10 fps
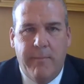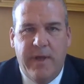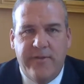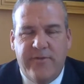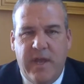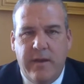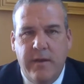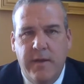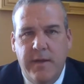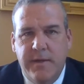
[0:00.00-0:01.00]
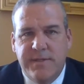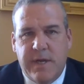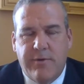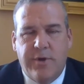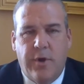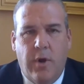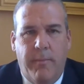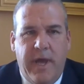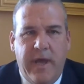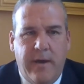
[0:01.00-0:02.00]
comments that Secretary
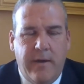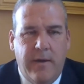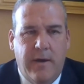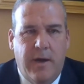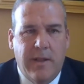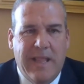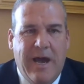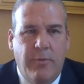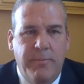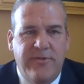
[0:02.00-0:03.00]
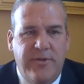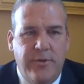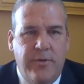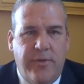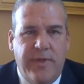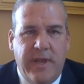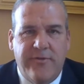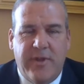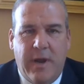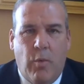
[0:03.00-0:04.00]
Gorbea allowed me to do the
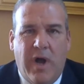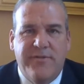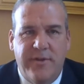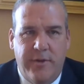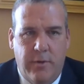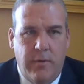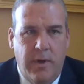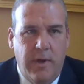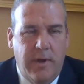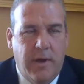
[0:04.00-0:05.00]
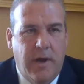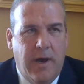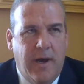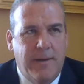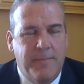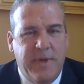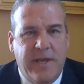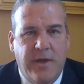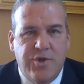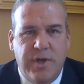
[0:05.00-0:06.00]
things that I want to do
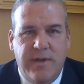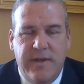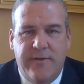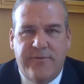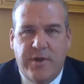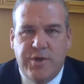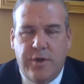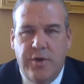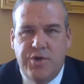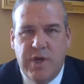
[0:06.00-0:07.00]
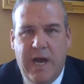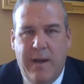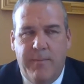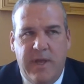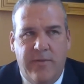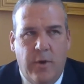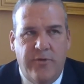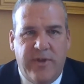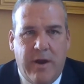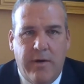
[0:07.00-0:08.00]
because she did such a good job in
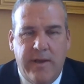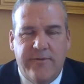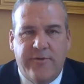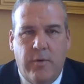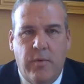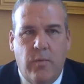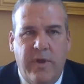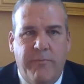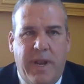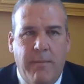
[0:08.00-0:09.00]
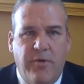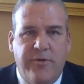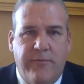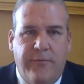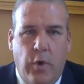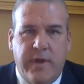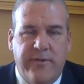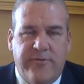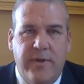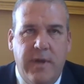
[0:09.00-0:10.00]
those areas. So we've been able to
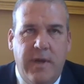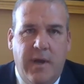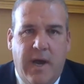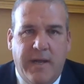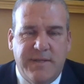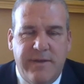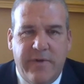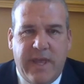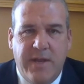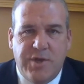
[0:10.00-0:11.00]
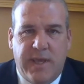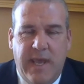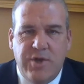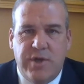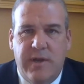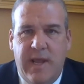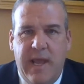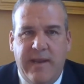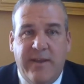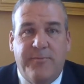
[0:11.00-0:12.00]
focus on civic education
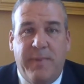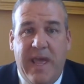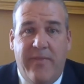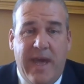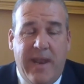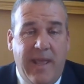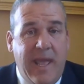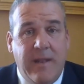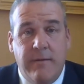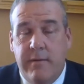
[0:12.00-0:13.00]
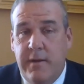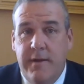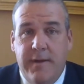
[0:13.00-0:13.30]
and expand that, and